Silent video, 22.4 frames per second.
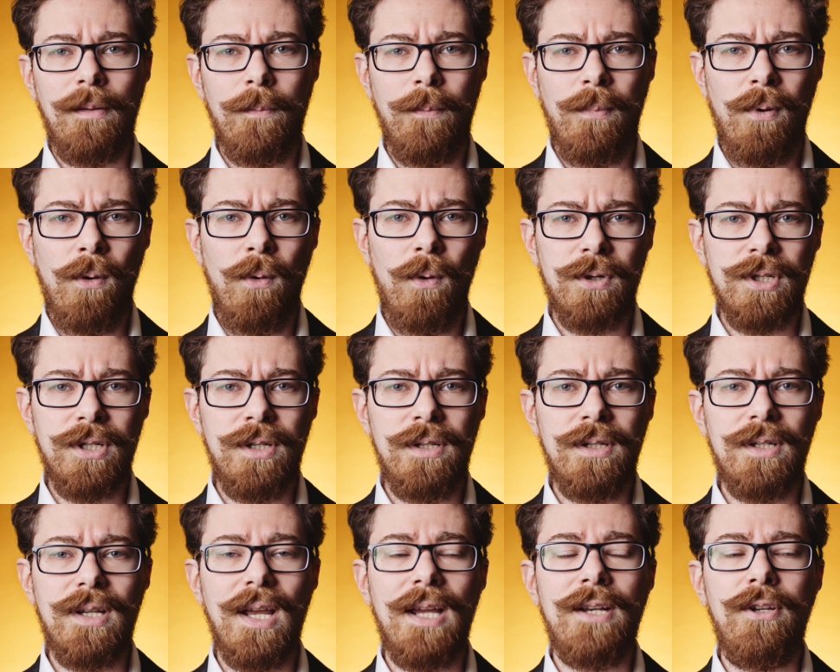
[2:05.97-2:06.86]

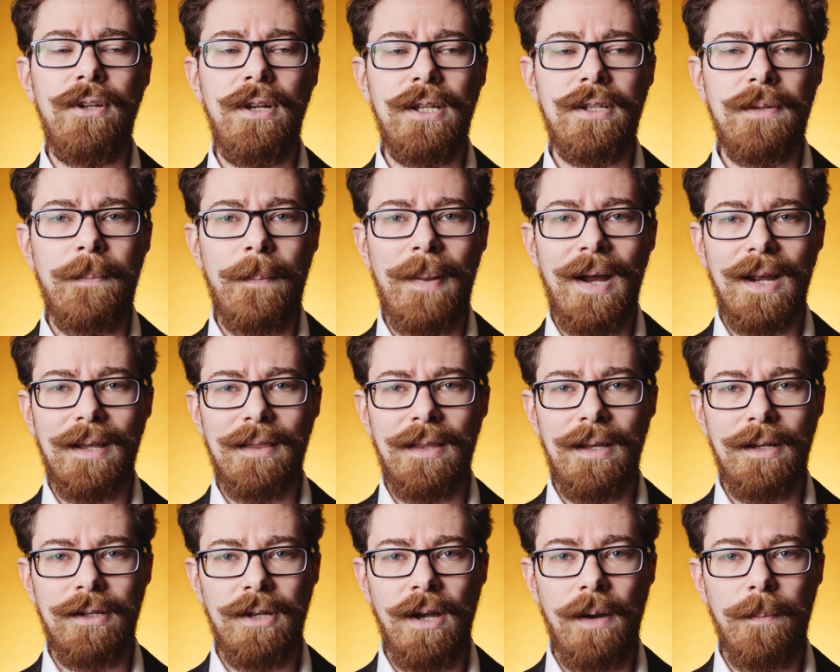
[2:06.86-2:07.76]
important and you need to back
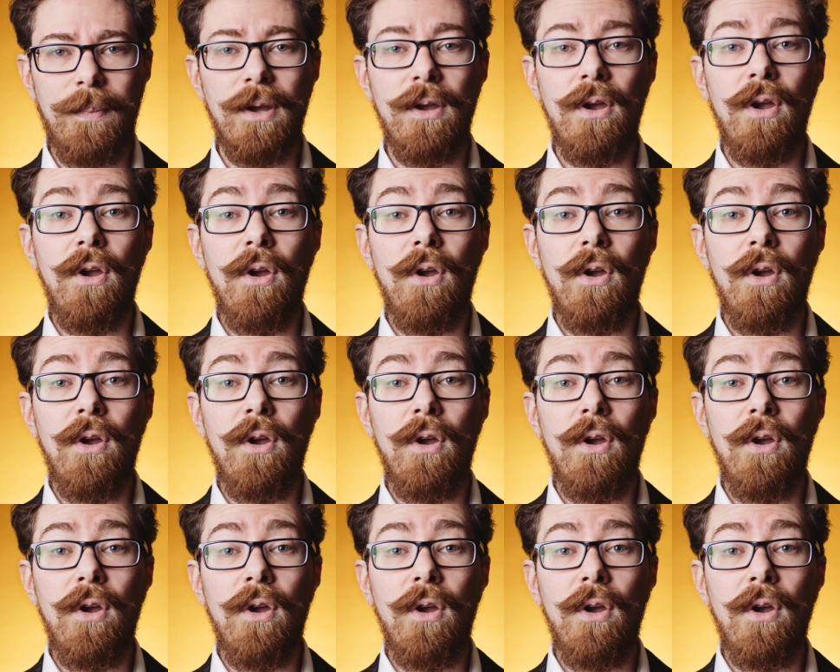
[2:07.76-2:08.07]
things up